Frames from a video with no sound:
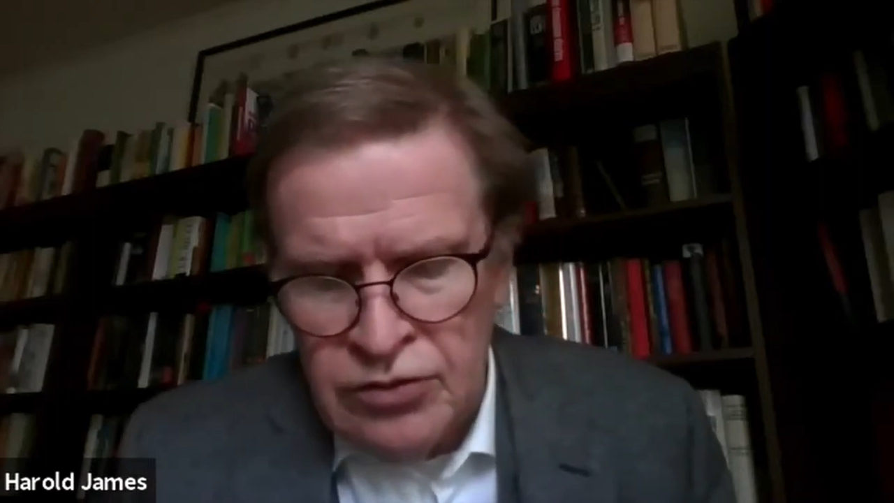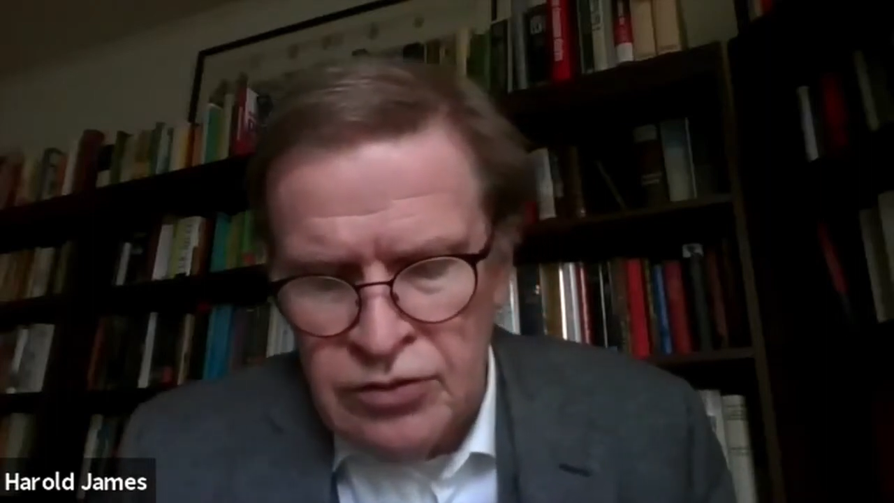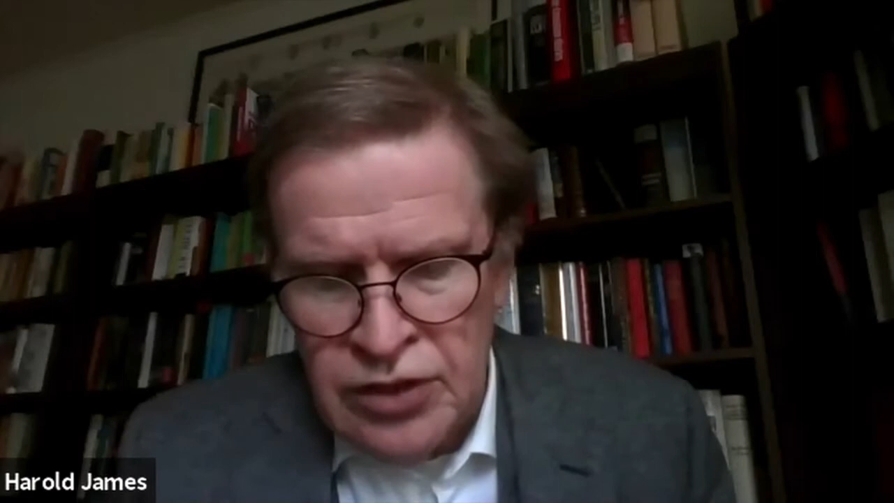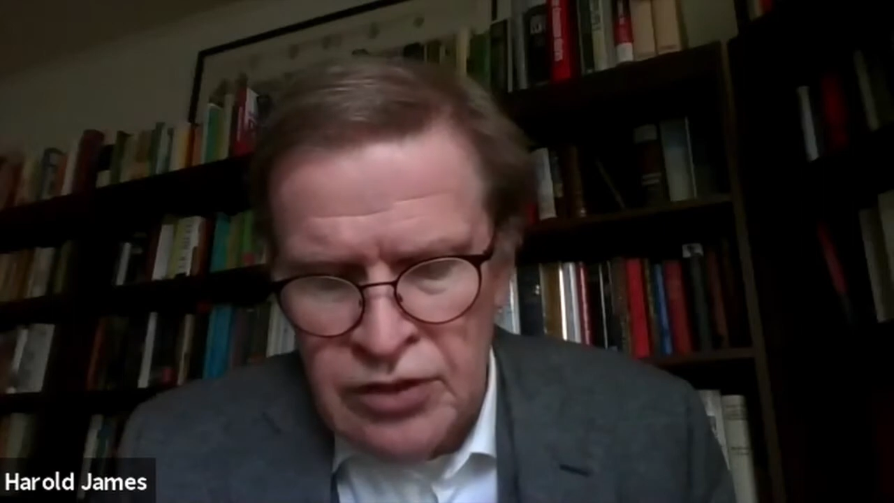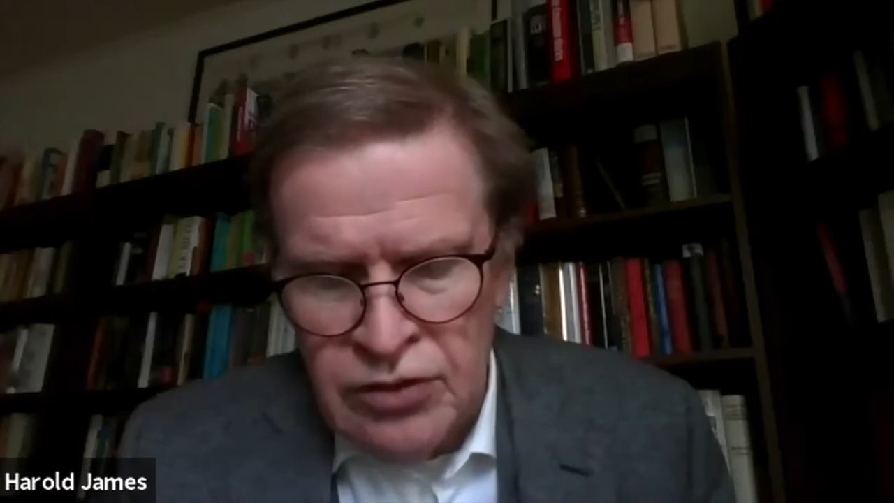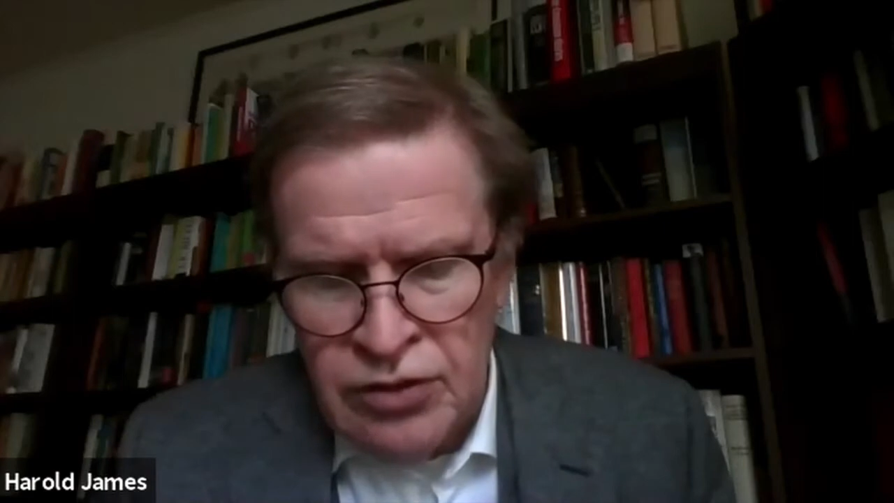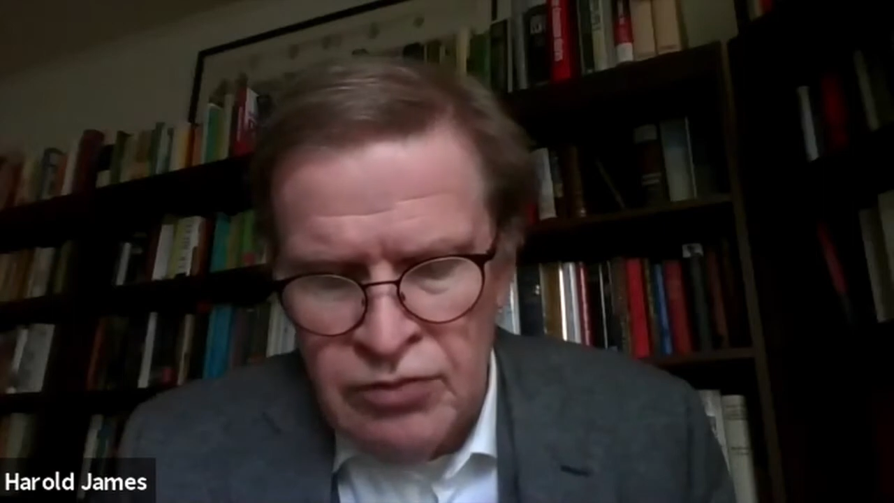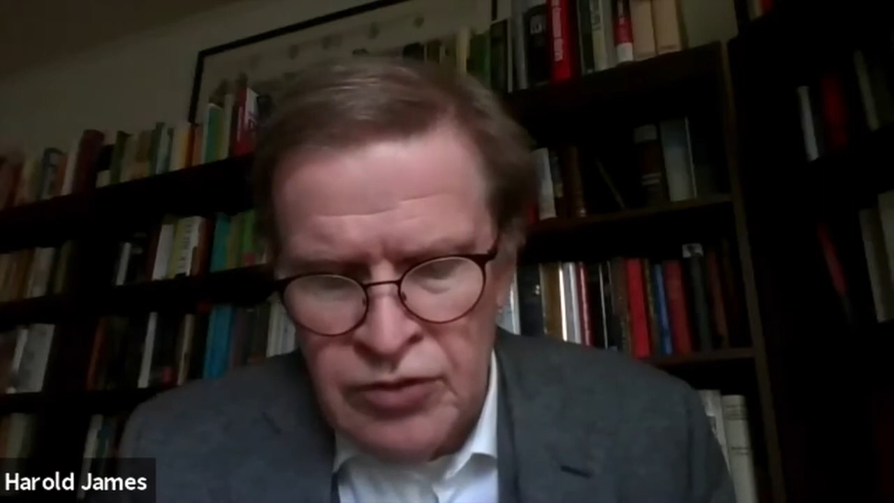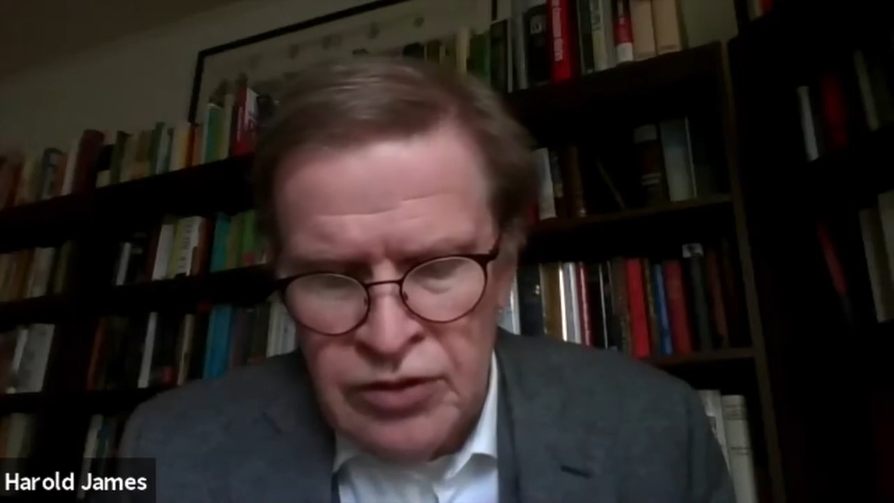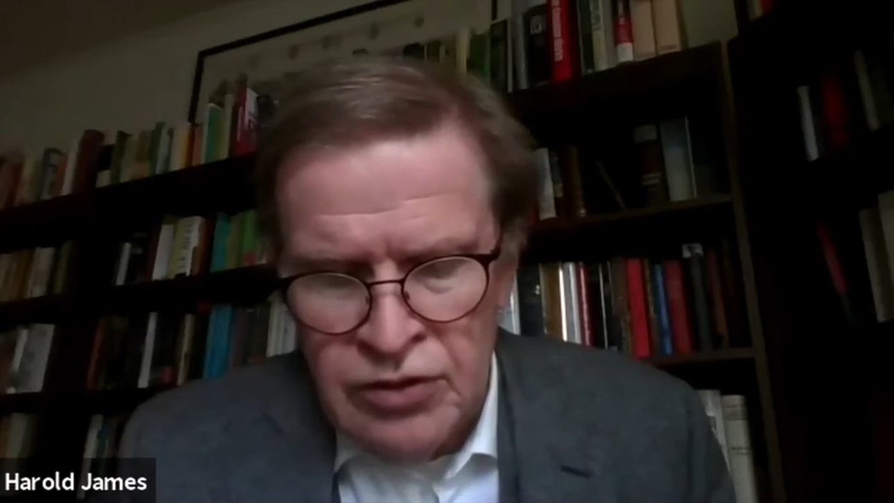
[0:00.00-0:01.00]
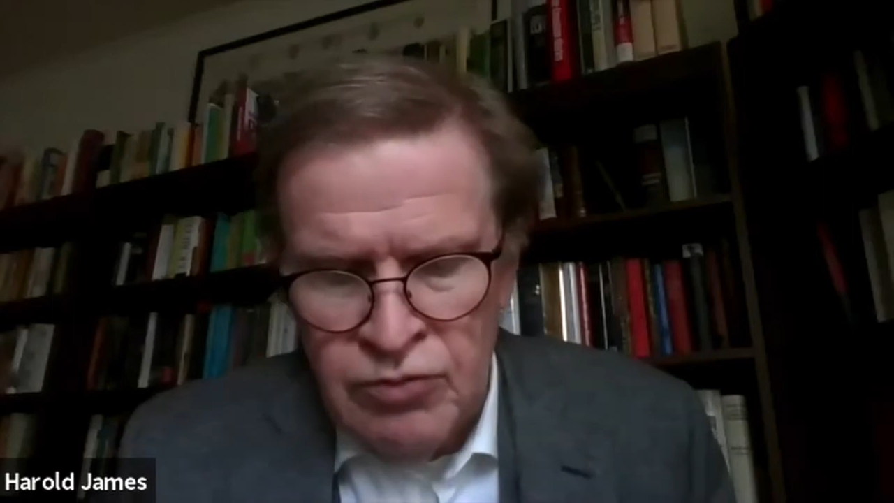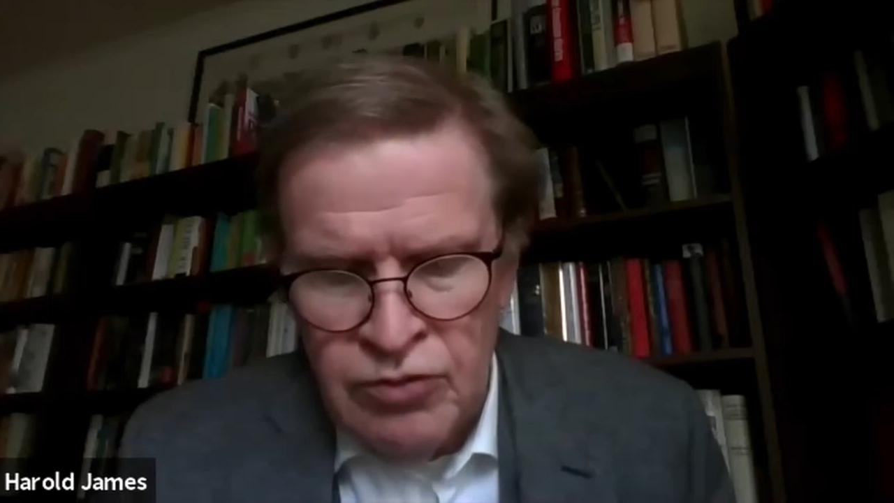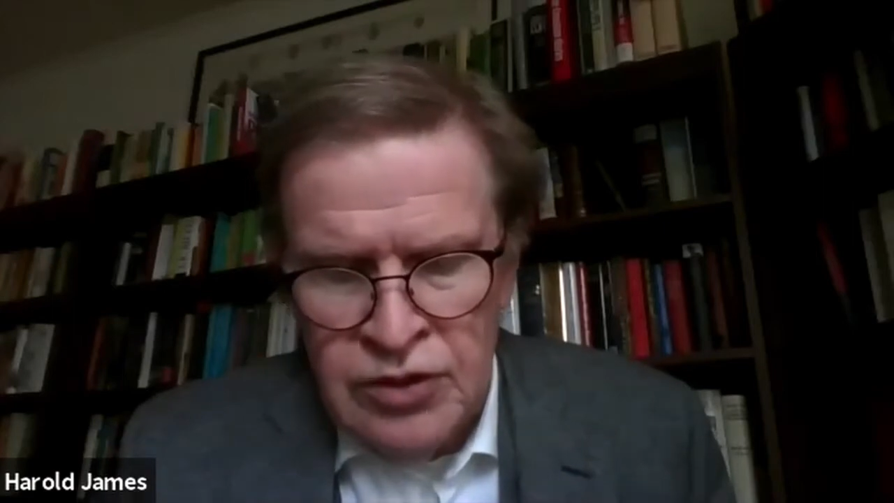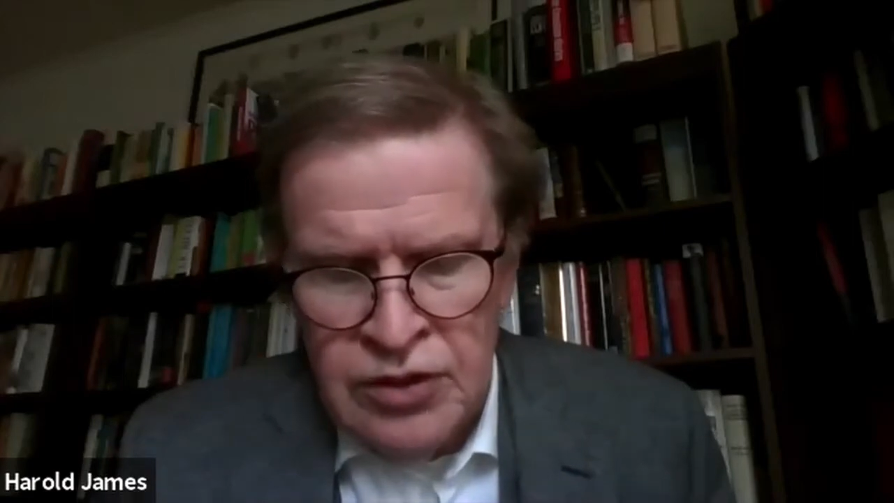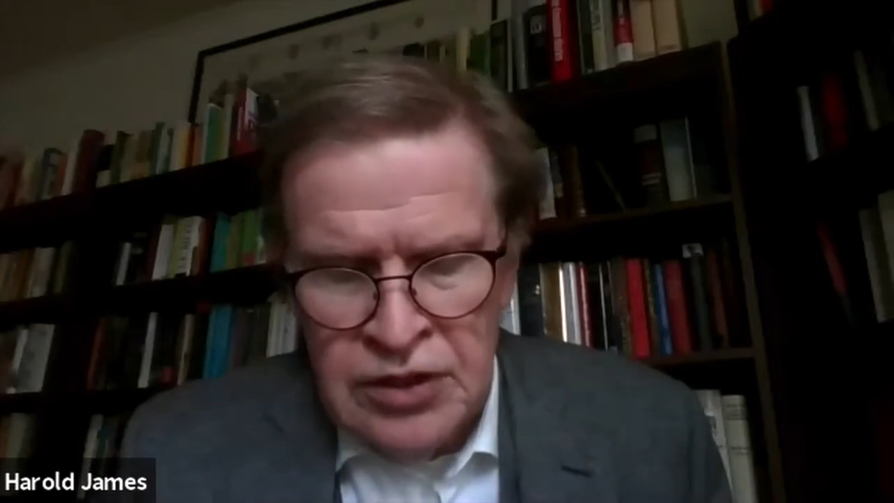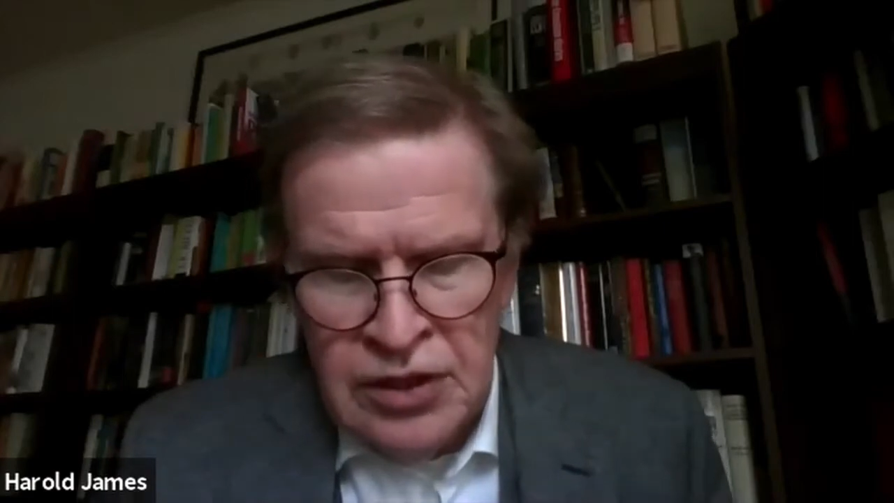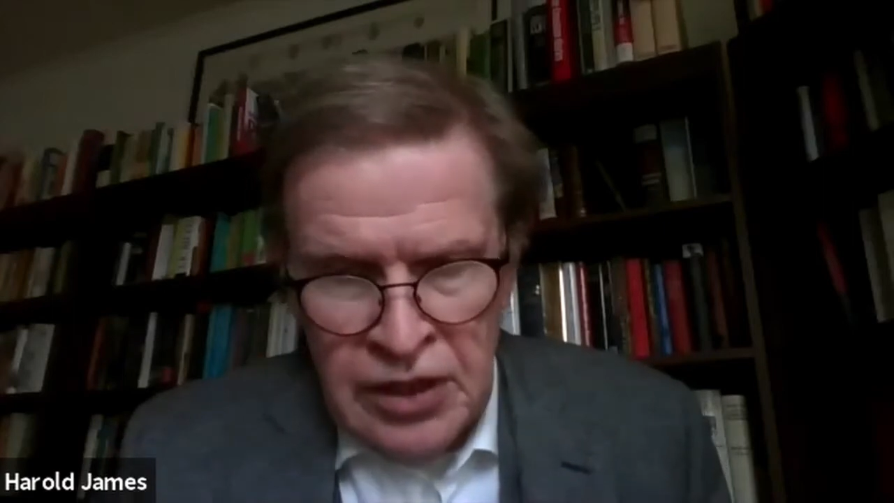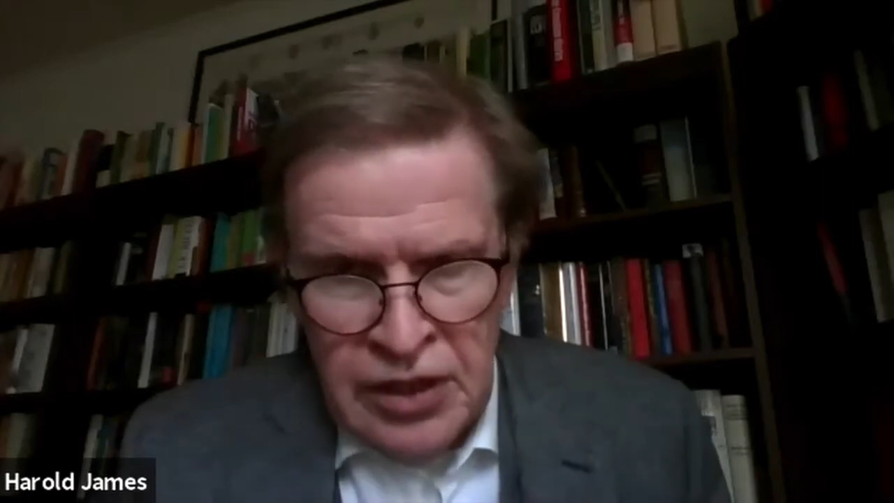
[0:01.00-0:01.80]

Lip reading: try to document in the book is